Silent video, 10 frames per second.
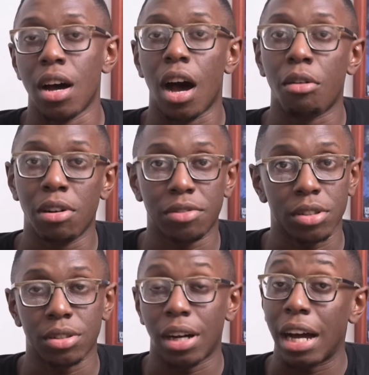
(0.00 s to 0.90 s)

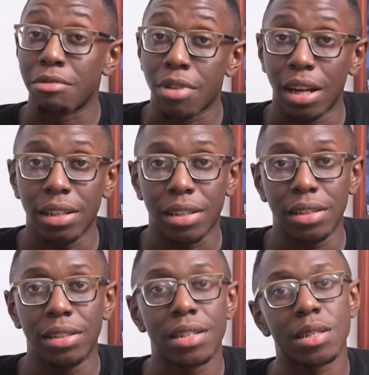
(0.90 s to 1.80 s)
However,
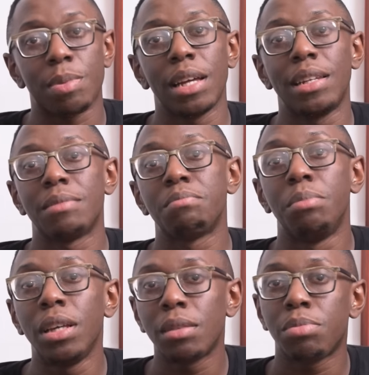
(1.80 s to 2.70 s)
ironically, despite them
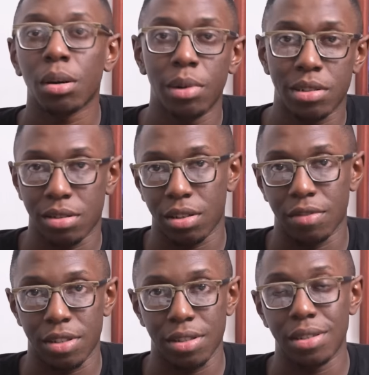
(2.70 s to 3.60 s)
being public
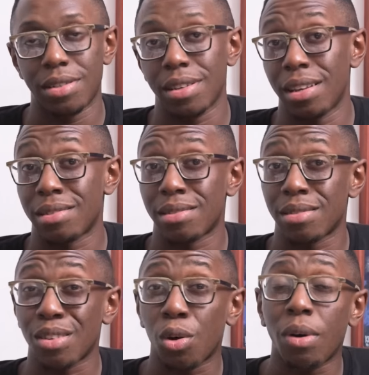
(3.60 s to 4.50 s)
services,
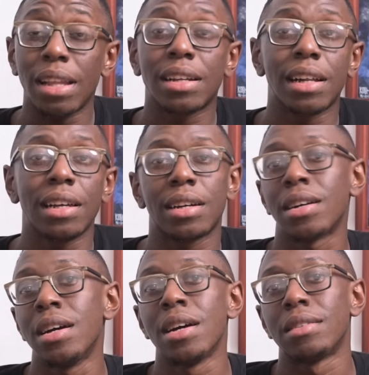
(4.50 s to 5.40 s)
it's quite
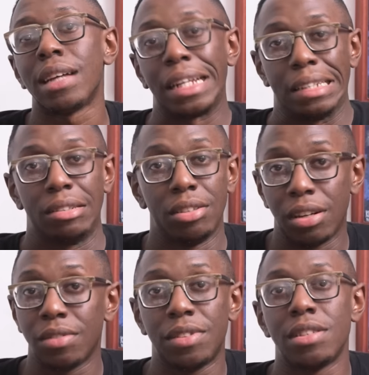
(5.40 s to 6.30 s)
clear that
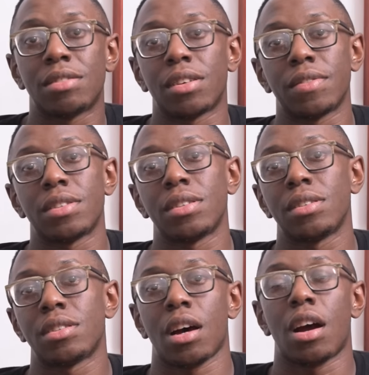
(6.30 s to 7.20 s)
none of these
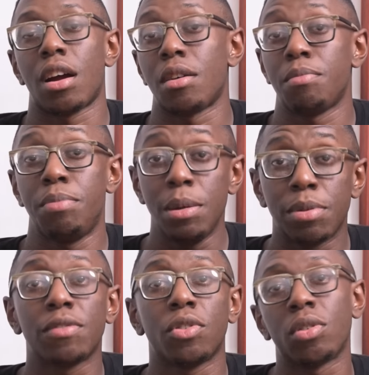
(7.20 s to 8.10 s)
services are
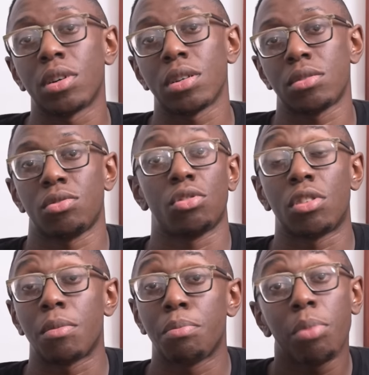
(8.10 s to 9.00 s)
people-focused
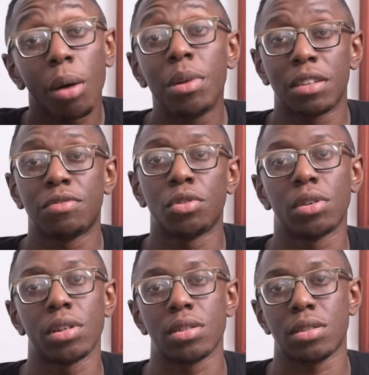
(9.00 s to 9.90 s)
or
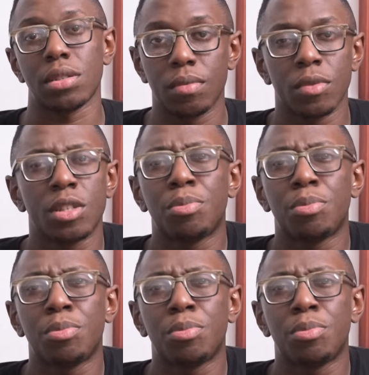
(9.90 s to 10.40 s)
public-focused. To